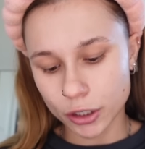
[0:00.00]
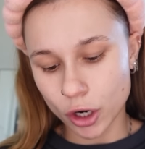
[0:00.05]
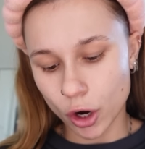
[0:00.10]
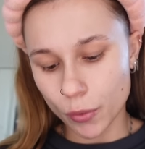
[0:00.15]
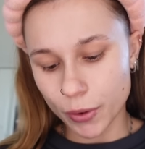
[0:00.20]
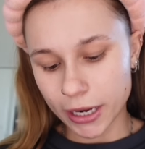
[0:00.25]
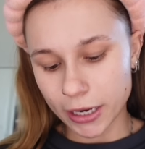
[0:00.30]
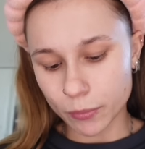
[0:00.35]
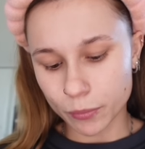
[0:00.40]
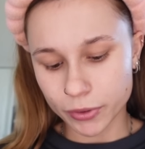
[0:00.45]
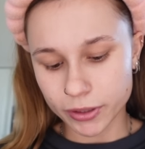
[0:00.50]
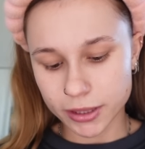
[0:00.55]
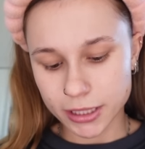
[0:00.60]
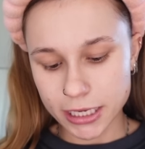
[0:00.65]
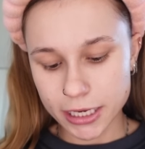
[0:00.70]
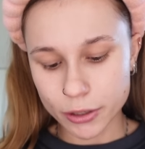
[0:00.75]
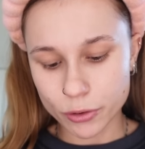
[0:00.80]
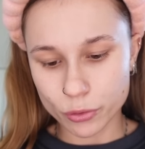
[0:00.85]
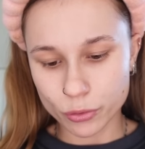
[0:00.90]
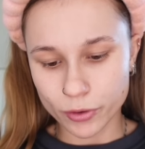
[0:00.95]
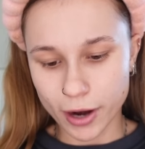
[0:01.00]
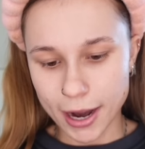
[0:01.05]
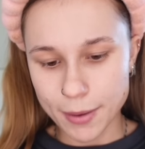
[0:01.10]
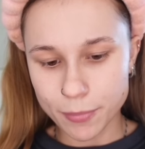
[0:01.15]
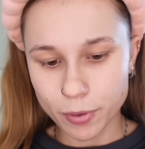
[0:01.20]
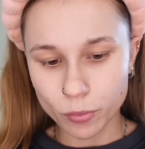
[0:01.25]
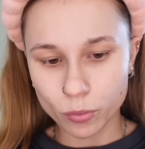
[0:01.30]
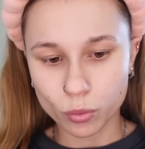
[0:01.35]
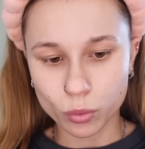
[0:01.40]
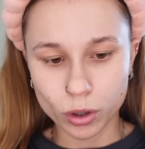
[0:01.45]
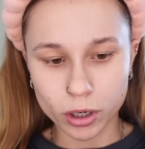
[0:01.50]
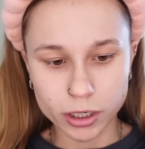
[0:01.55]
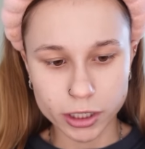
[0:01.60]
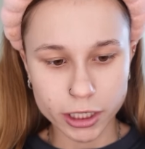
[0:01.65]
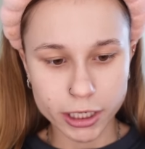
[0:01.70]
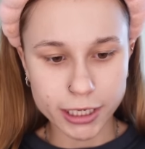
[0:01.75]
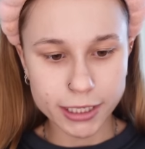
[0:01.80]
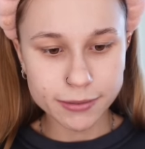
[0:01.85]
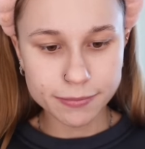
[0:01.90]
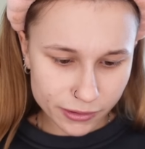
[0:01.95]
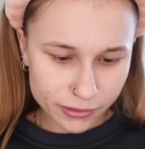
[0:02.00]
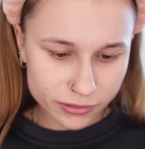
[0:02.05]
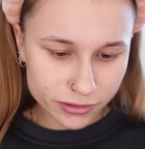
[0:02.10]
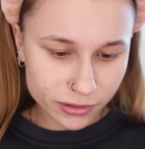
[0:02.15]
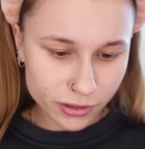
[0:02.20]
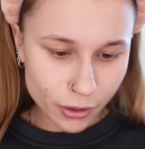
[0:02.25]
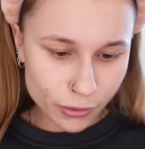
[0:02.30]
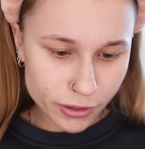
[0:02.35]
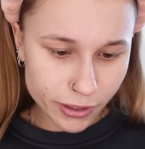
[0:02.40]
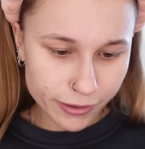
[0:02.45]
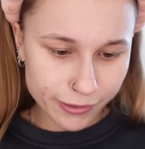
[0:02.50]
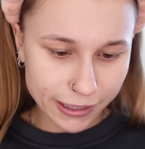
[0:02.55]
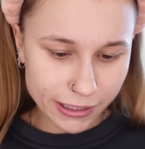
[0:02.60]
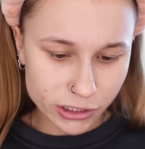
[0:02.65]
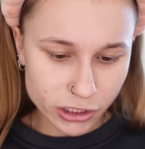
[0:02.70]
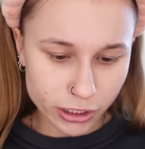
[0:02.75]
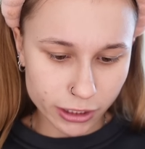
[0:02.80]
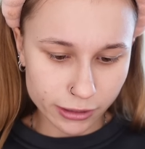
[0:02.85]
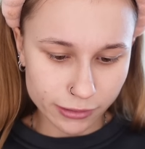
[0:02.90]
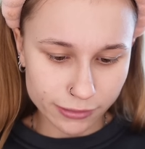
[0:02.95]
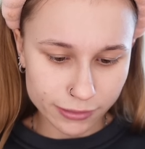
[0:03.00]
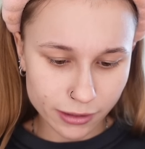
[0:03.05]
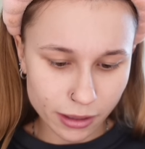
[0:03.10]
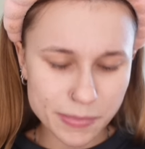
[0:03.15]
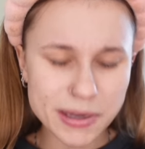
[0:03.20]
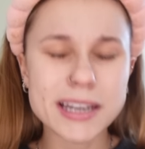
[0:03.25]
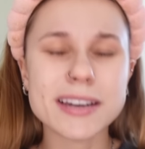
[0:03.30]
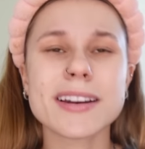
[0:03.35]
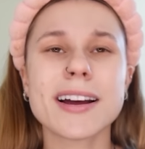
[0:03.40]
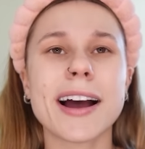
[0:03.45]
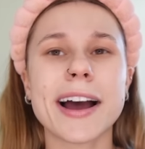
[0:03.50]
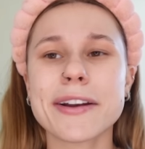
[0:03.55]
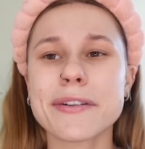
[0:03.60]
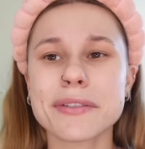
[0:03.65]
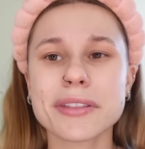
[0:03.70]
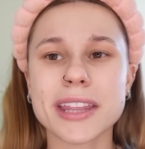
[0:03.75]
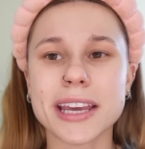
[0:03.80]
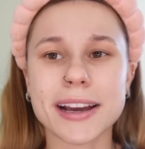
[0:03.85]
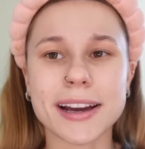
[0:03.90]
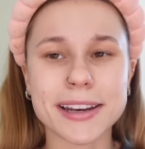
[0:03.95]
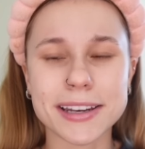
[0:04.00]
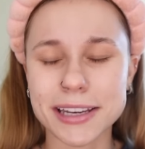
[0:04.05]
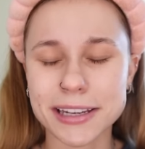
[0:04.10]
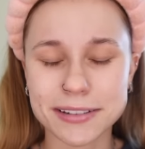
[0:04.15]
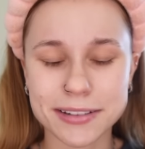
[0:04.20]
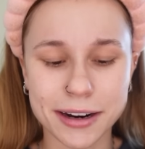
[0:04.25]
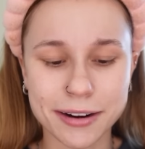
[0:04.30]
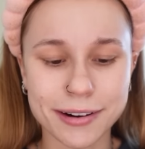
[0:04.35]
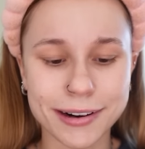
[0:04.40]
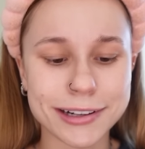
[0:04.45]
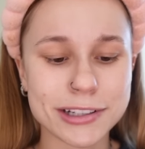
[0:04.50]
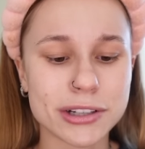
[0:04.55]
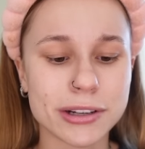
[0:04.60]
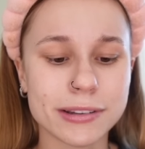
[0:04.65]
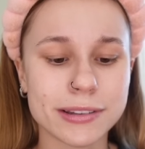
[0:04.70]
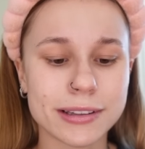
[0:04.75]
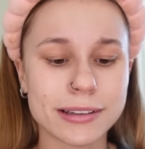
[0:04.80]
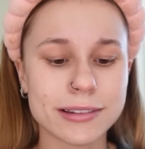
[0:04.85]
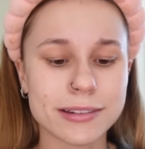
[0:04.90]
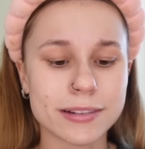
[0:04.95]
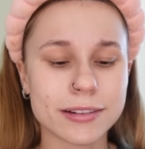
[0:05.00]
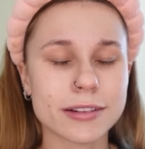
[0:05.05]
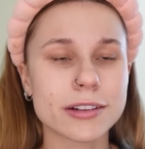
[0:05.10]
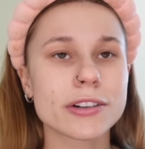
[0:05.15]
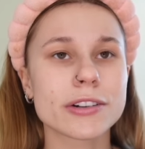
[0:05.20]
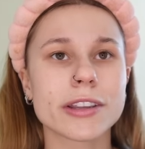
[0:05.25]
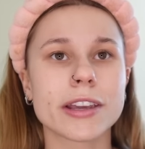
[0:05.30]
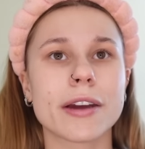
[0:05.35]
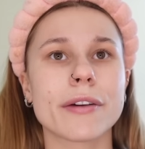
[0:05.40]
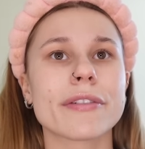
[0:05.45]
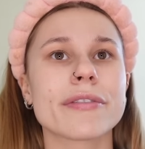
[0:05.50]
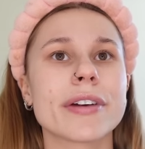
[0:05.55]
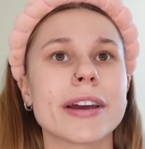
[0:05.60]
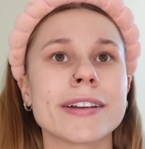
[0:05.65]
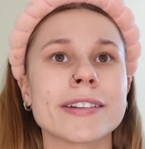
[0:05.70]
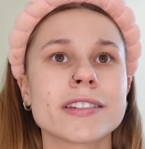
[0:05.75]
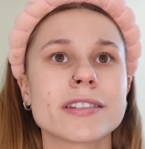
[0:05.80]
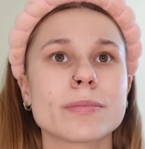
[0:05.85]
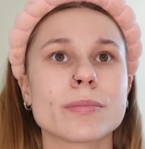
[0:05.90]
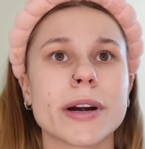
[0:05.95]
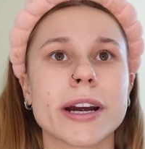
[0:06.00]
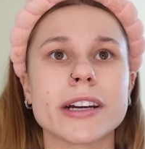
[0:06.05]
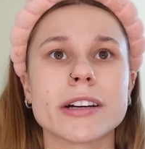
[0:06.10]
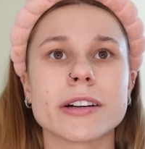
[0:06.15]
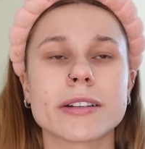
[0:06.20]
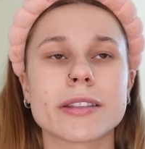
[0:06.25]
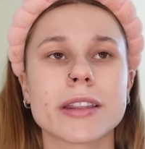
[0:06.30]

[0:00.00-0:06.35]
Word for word: go in with the grape water. There's no directions. I mean, I don't think I need directions. It's literally a face sprayer